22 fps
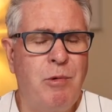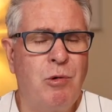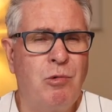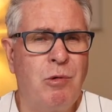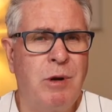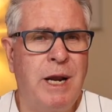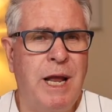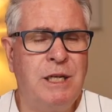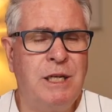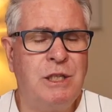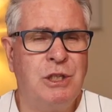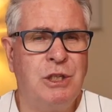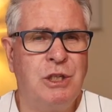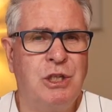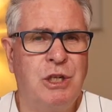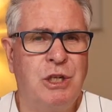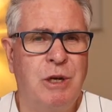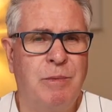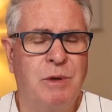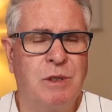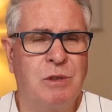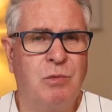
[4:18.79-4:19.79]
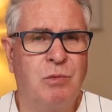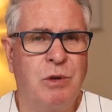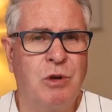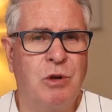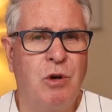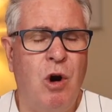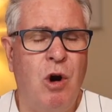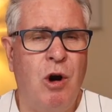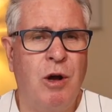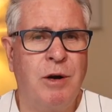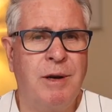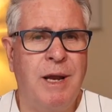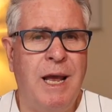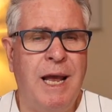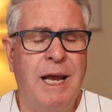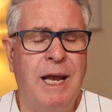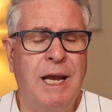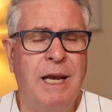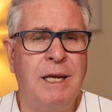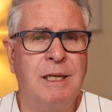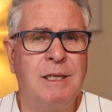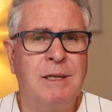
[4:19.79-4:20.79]
relationship is with God,
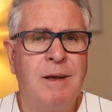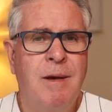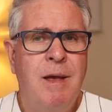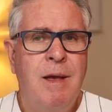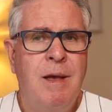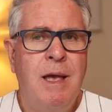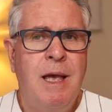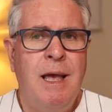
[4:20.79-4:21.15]
and